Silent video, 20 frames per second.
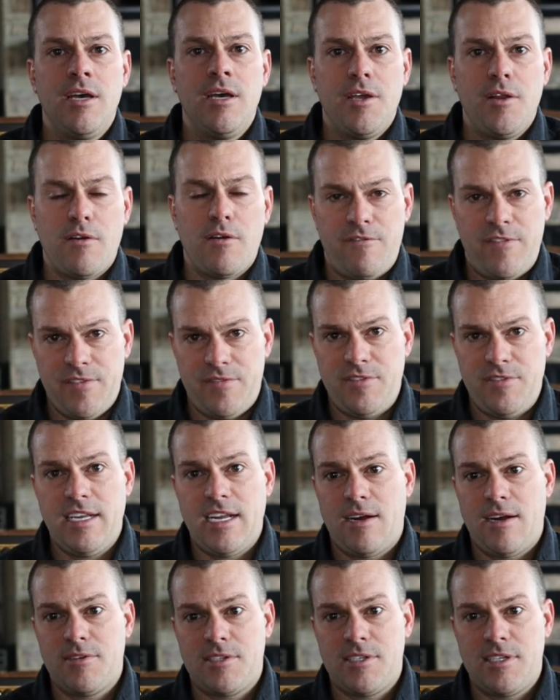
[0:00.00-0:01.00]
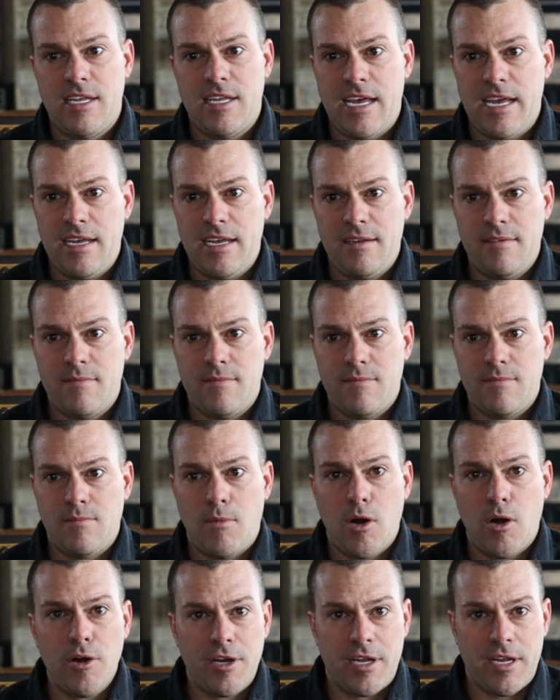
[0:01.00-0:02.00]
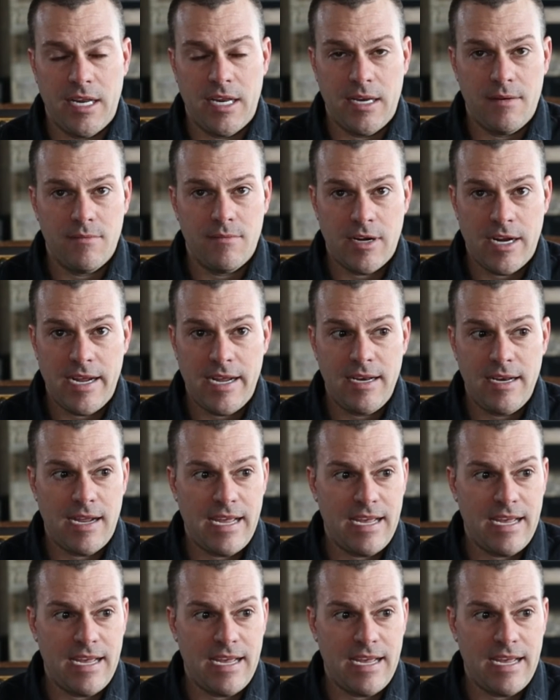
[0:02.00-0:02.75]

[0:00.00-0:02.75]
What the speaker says: 15 hours a day marketing, right?